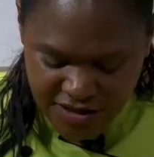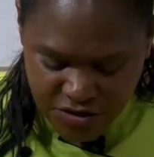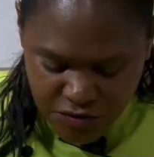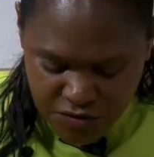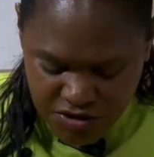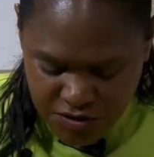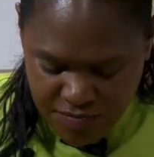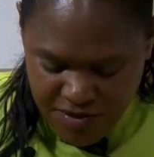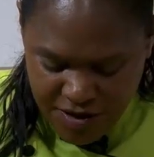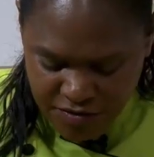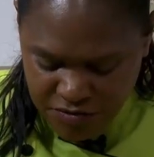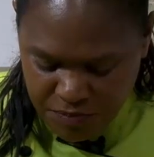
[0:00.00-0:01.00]
I think it's
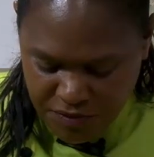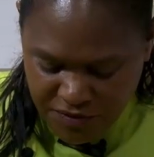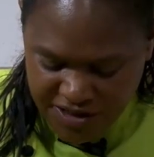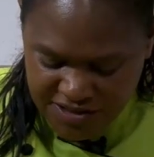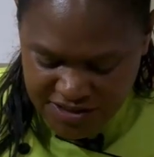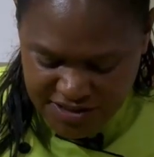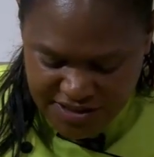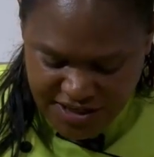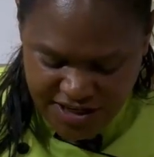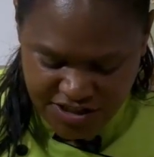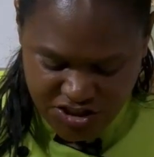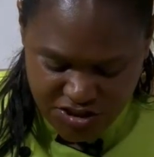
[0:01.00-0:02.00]
also
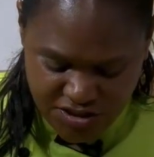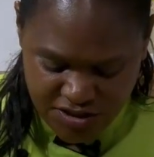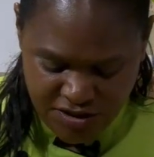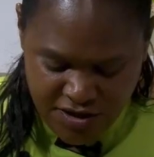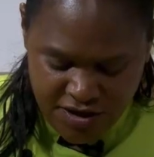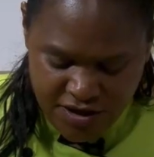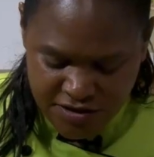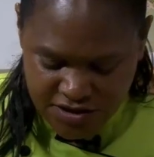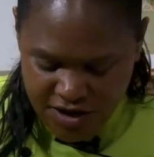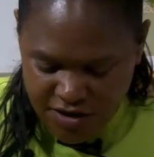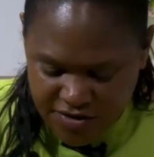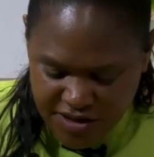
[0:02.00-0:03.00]
presentation.
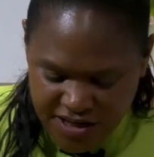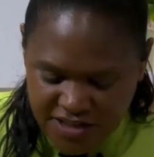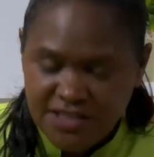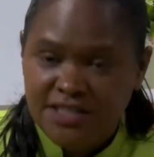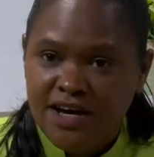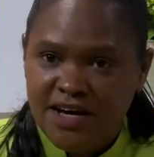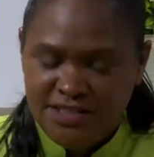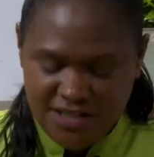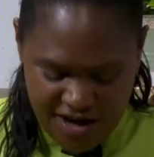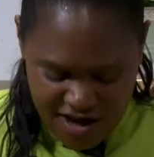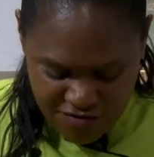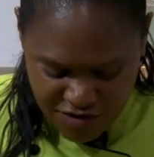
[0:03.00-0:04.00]
So I think it's
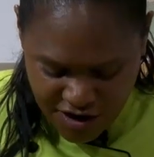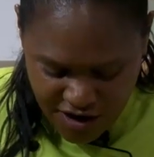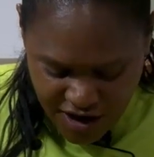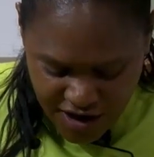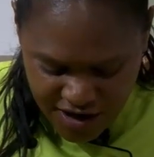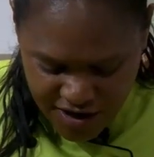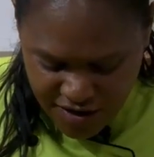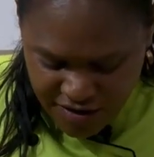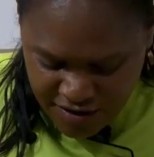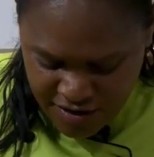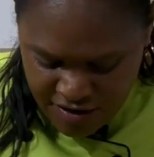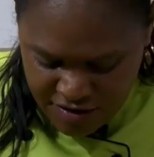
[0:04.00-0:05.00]
nice to have
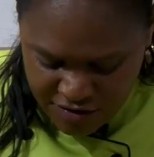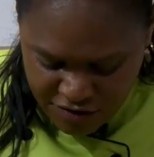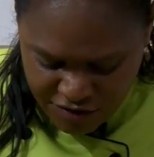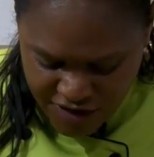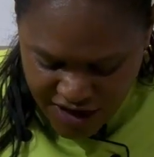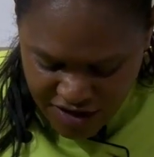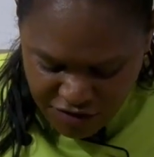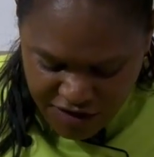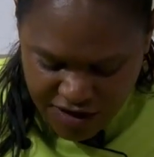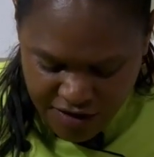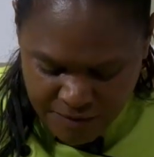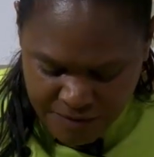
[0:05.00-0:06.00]
color,
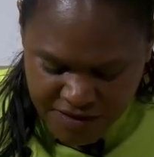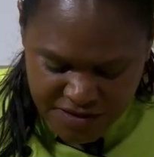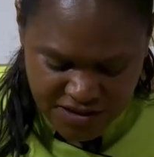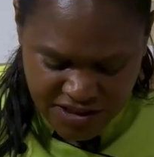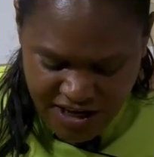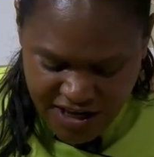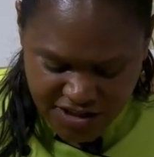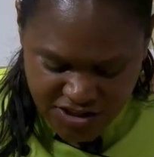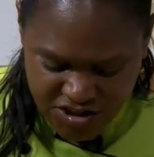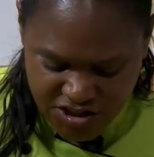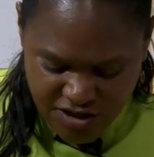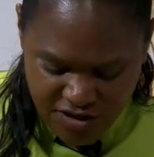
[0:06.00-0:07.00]
flavor,
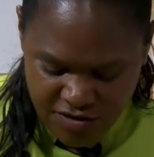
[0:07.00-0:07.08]
texture,